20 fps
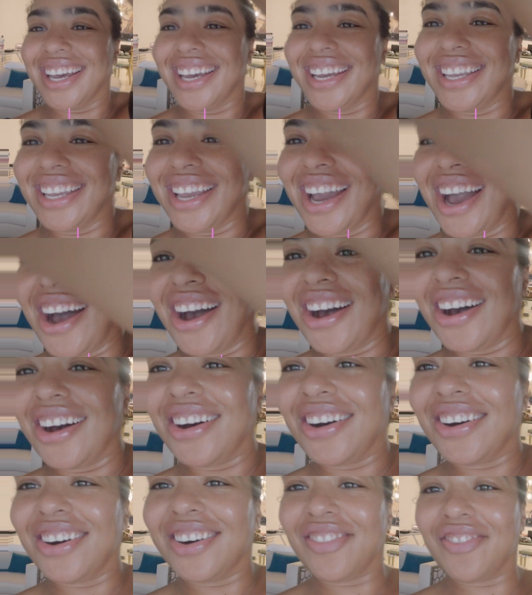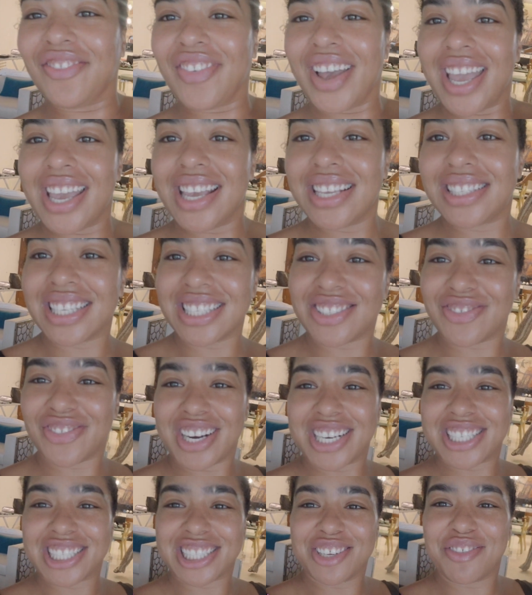Y'all, face is
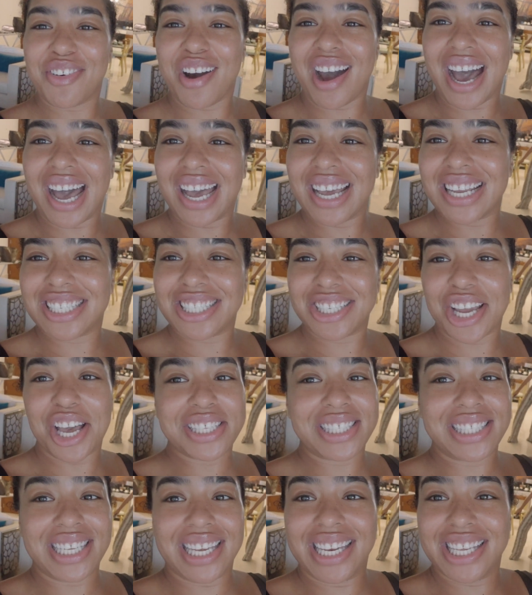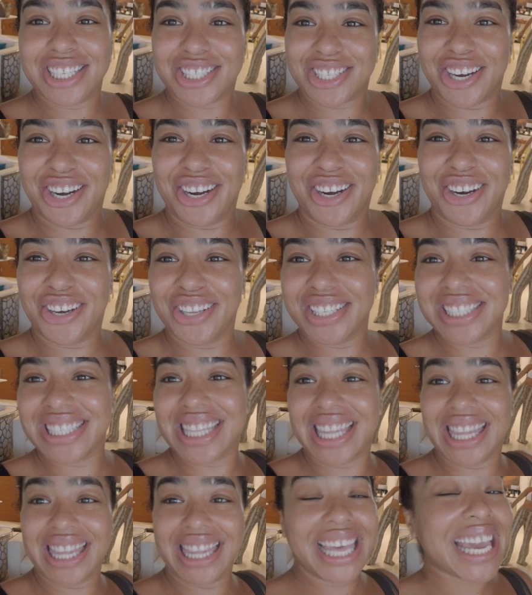freshly washed. Y'all see this girl's
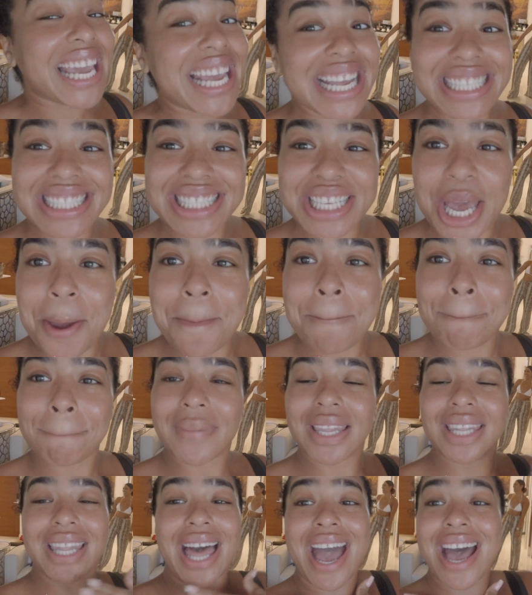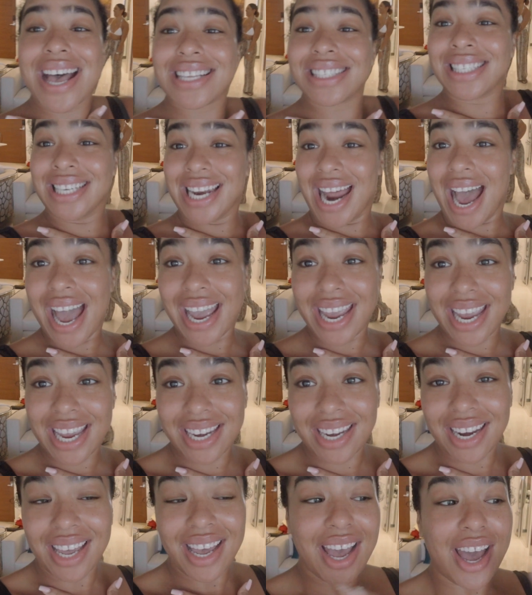lit last
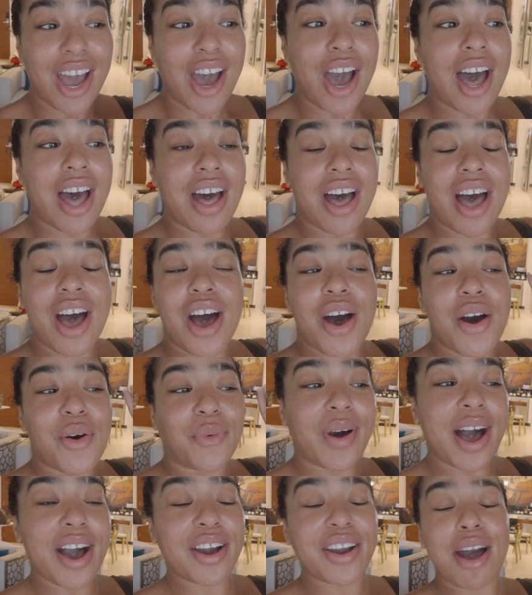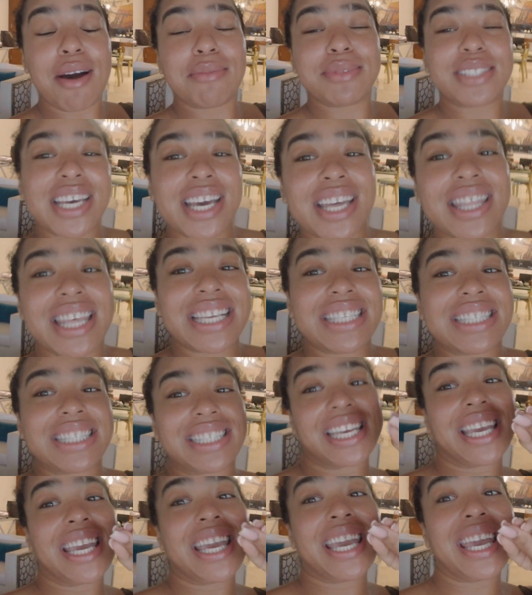night. Welcome to the
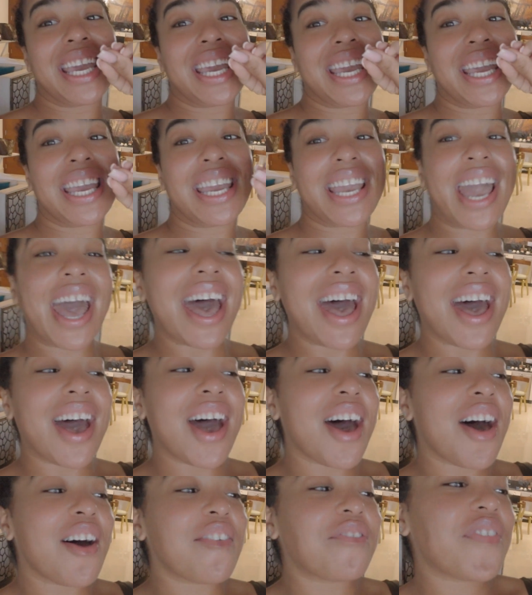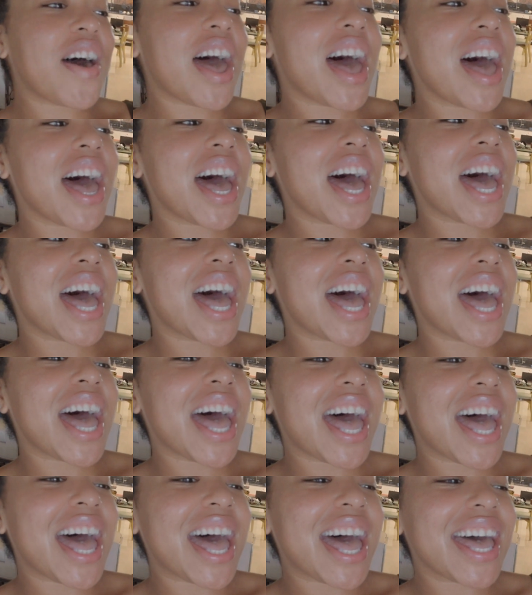
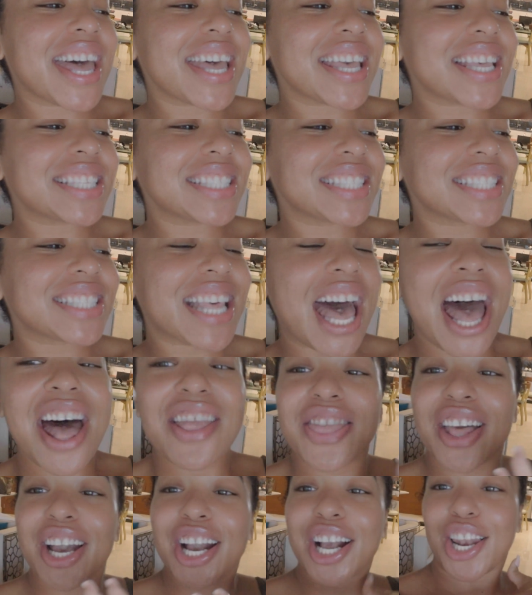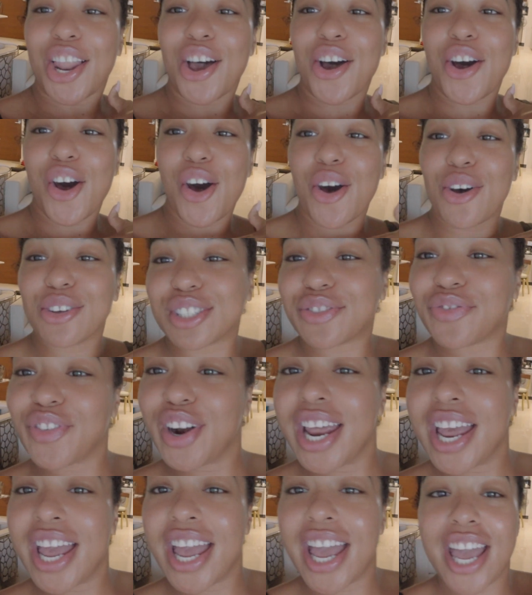CFS, the Close
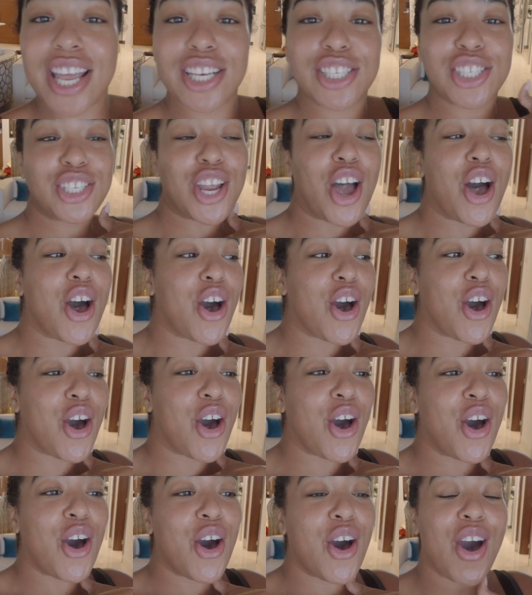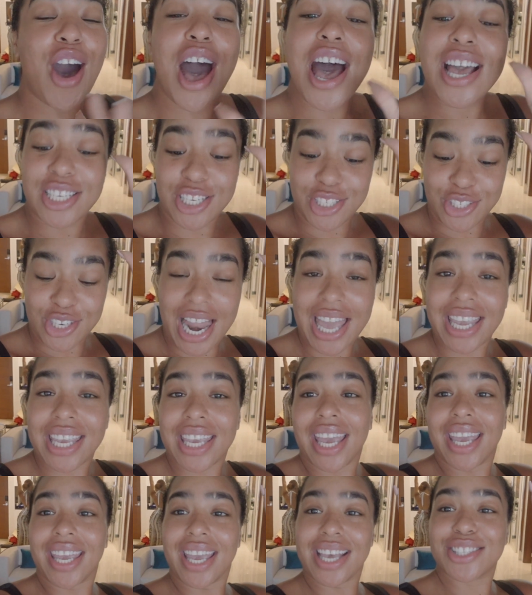Friends Show. Did you like
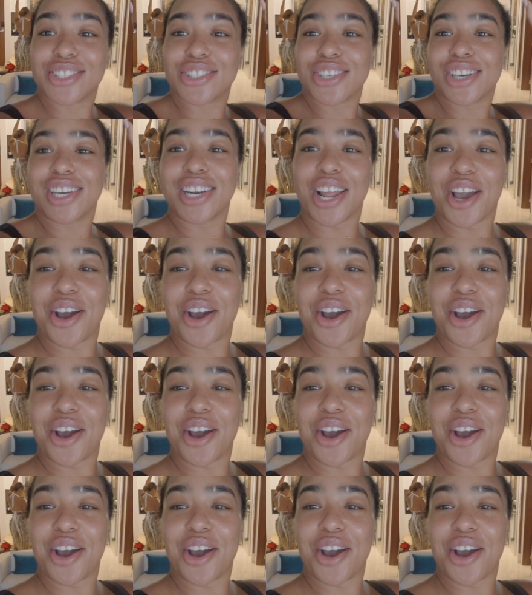it? Yes or no?